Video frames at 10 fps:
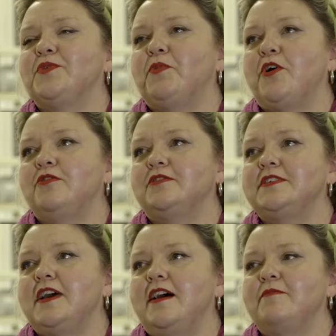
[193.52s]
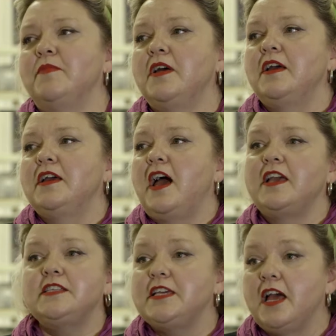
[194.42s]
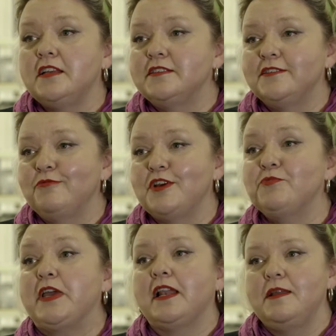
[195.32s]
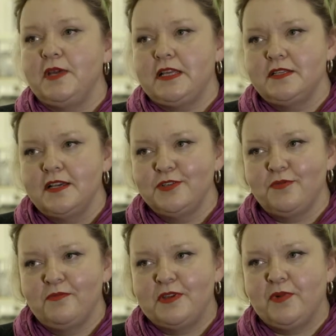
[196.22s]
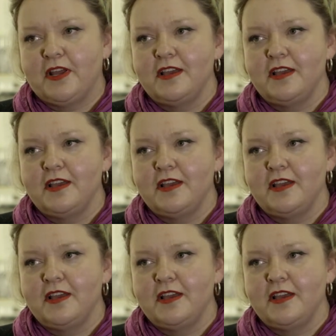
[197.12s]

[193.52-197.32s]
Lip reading: We brought ideas, we had weekly meetings where we'd bring